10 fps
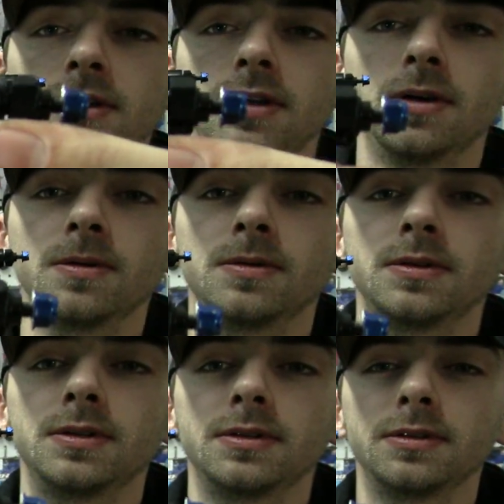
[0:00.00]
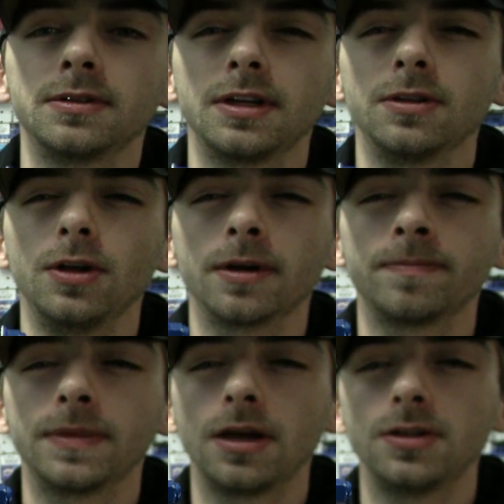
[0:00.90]
There you go. Take a
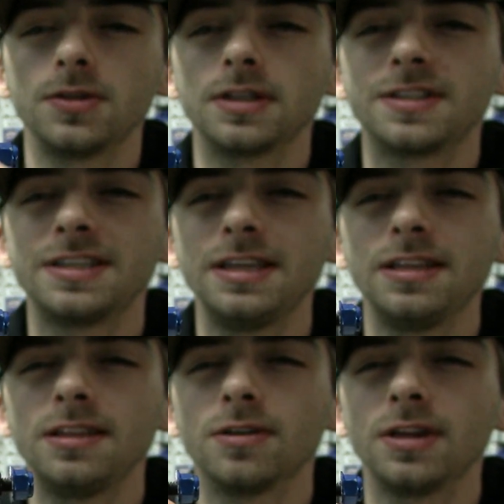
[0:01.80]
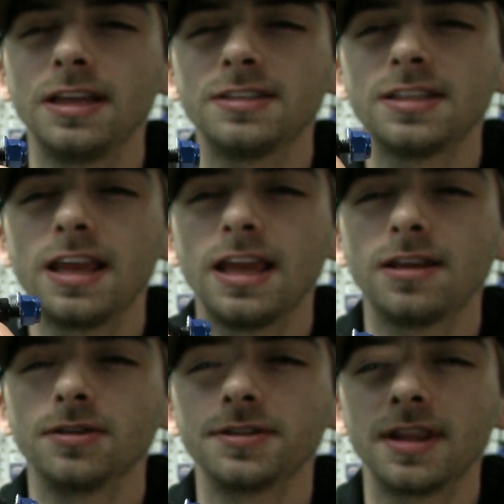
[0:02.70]
look. Now as you can see there is an
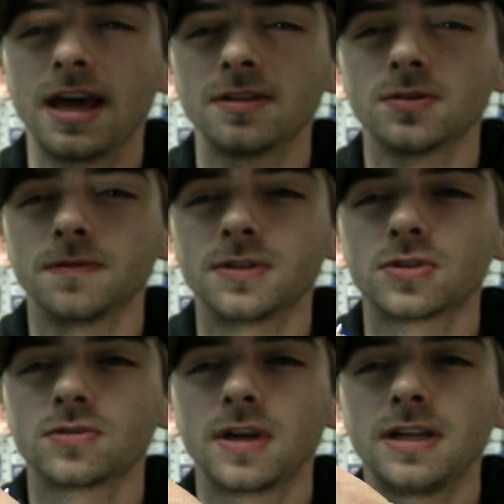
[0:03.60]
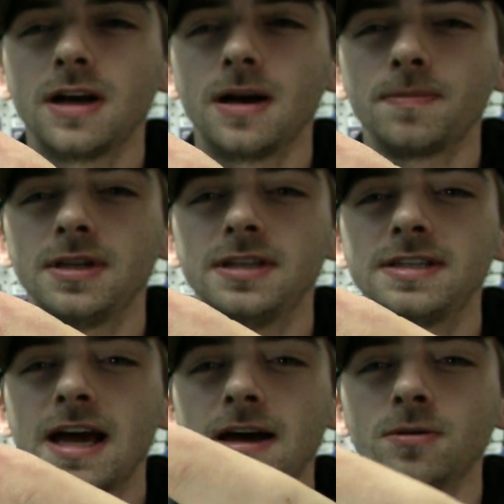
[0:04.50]
angle to that. So if it's straight up
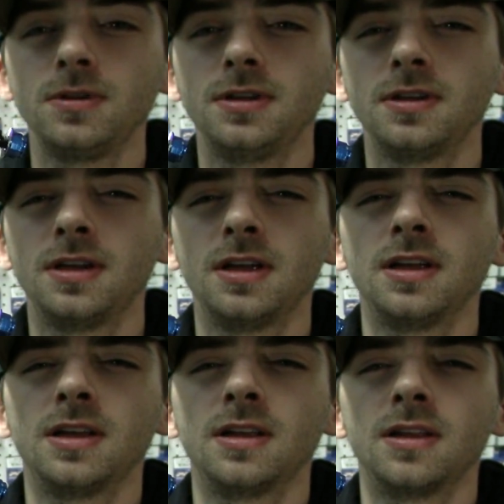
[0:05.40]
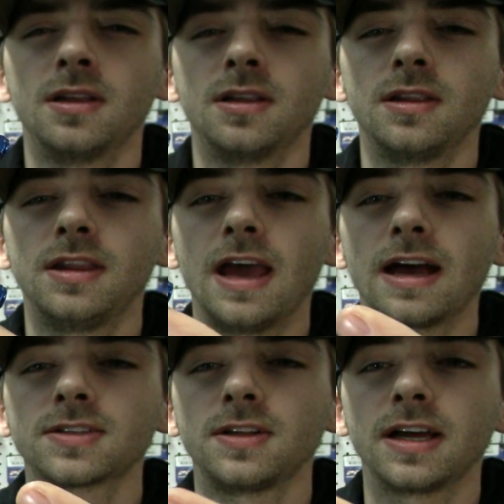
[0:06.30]
and down, the
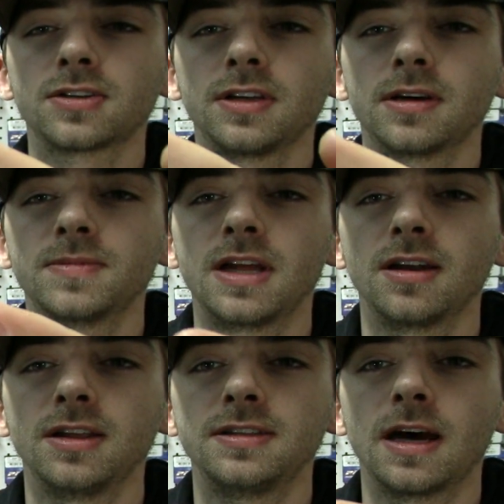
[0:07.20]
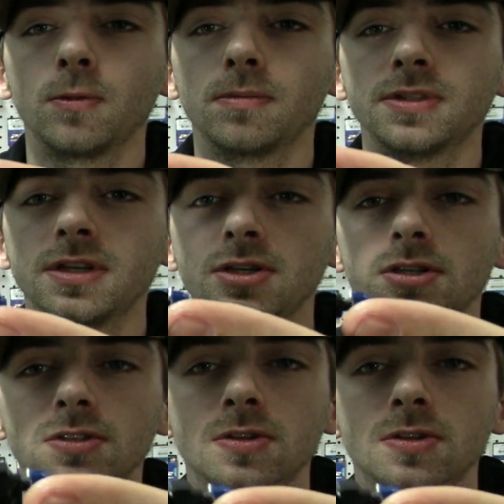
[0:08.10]
axle actually comes down in a downward position.